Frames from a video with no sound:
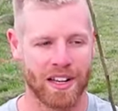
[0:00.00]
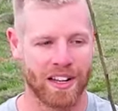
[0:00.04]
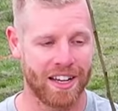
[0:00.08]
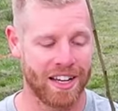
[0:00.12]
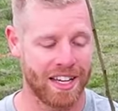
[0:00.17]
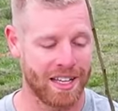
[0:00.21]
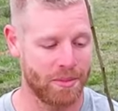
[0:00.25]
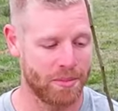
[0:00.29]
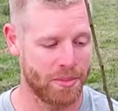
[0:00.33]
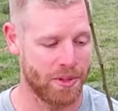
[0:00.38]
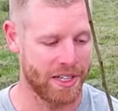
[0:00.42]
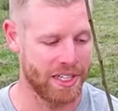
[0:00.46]
I
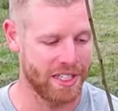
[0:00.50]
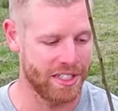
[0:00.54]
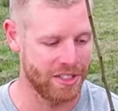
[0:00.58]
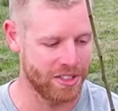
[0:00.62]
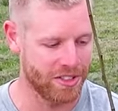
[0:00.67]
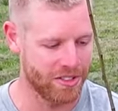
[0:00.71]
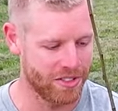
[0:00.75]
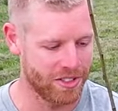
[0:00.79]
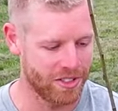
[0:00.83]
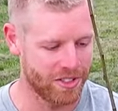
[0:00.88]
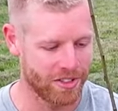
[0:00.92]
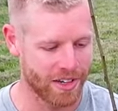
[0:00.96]
am pretty
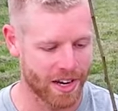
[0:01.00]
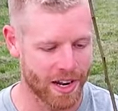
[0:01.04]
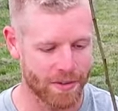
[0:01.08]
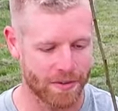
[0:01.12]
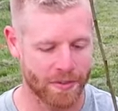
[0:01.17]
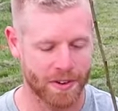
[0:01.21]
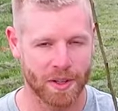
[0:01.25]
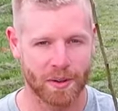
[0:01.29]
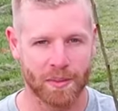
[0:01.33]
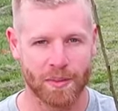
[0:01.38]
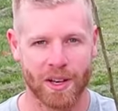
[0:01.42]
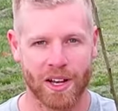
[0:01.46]
new to
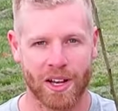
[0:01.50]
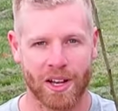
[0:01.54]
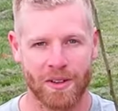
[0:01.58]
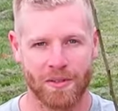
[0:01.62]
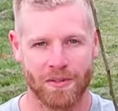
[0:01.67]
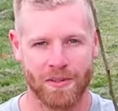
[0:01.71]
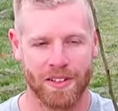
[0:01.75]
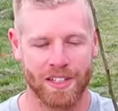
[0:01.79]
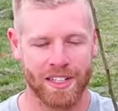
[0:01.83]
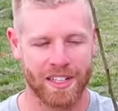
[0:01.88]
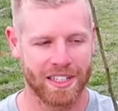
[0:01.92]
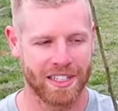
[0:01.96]
grafting, but
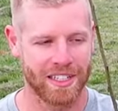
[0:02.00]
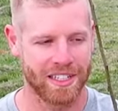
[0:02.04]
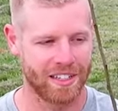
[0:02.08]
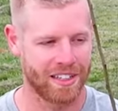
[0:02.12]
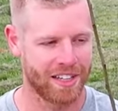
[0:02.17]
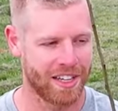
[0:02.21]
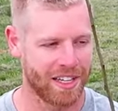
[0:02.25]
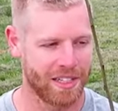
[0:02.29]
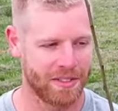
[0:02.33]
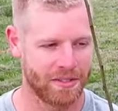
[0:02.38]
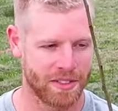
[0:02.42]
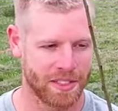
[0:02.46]
hopefully I can
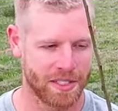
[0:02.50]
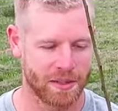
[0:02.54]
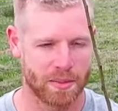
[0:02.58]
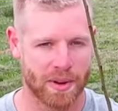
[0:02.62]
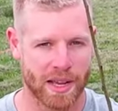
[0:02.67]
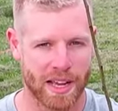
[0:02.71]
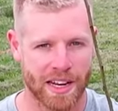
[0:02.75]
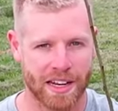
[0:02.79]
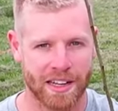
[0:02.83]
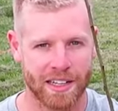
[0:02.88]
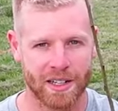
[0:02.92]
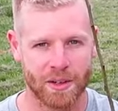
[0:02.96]
kind of
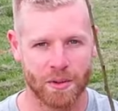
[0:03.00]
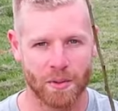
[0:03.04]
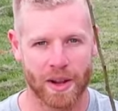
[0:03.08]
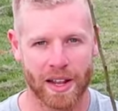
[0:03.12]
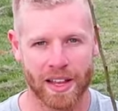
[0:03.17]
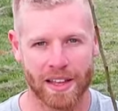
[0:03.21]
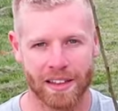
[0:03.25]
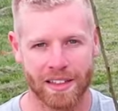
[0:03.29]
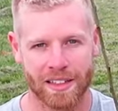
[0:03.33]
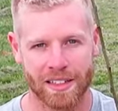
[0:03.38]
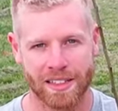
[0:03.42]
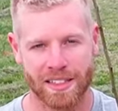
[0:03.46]
explain it in a
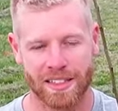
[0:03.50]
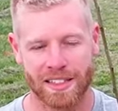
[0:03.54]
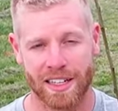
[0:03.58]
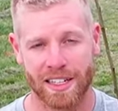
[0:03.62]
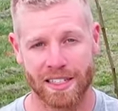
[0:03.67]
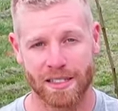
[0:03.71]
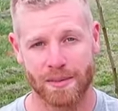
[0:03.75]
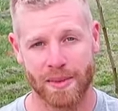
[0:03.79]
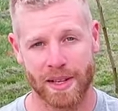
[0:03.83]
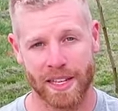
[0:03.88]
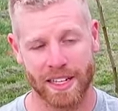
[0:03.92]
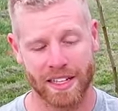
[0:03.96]
way that
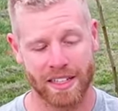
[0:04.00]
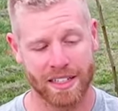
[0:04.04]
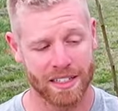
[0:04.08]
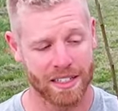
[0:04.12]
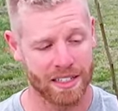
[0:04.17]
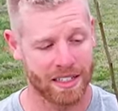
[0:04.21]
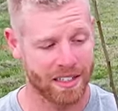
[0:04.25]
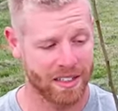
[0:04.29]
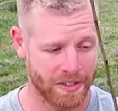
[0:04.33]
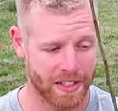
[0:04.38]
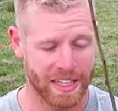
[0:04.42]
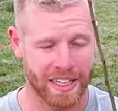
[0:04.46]
does make it
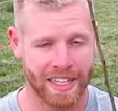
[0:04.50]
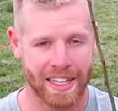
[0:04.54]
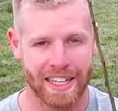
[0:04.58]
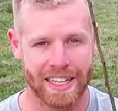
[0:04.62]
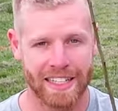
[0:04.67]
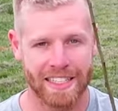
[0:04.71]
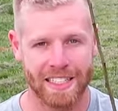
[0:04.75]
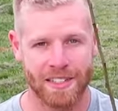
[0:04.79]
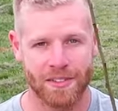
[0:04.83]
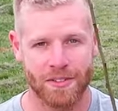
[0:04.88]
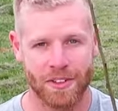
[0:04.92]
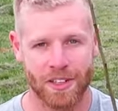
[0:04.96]
fairly
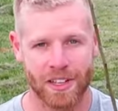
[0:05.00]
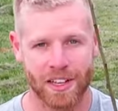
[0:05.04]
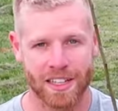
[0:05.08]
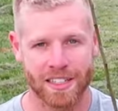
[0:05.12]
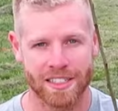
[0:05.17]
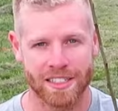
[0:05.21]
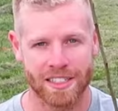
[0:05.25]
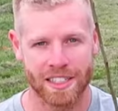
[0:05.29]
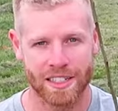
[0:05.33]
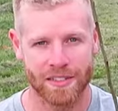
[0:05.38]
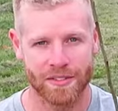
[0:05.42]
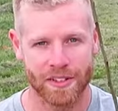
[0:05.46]
easy for you guys
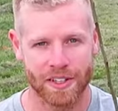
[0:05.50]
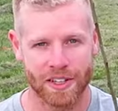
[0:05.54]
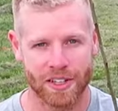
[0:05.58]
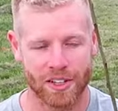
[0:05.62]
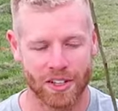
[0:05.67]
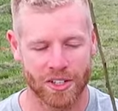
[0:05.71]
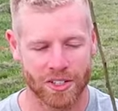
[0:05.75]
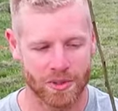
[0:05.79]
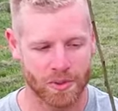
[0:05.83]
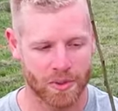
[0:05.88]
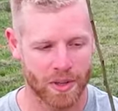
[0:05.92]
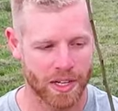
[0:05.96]
to give it a go
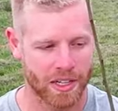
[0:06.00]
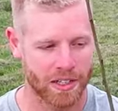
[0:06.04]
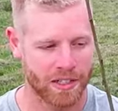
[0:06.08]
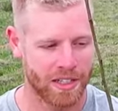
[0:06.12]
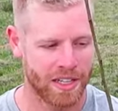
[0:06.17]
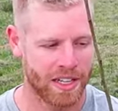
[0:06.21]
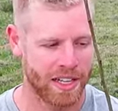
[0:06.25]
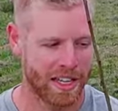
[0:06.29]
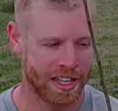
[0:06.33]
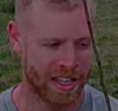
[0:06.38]
as well.